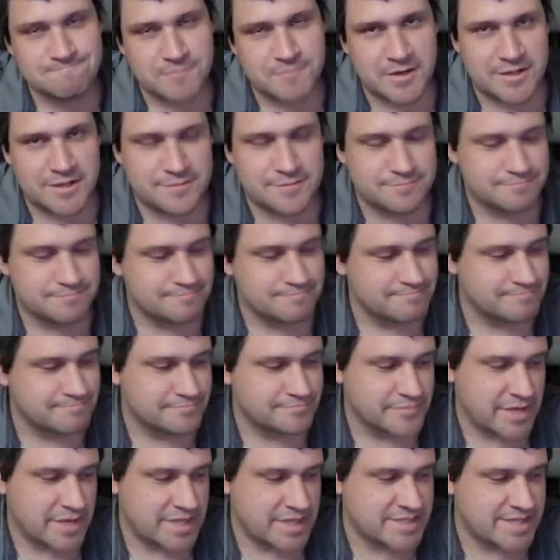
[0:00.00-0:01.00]
Well,
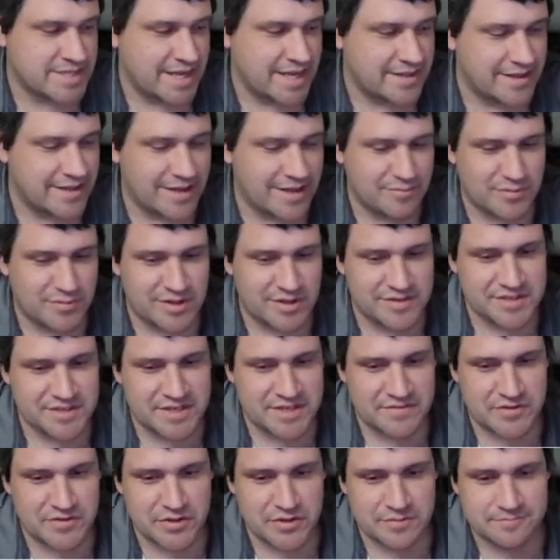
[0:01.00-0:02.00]
I say that, but
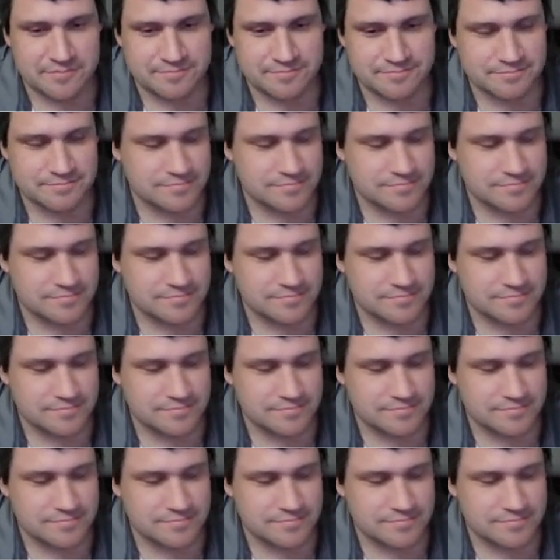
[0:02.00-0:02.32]
you never know.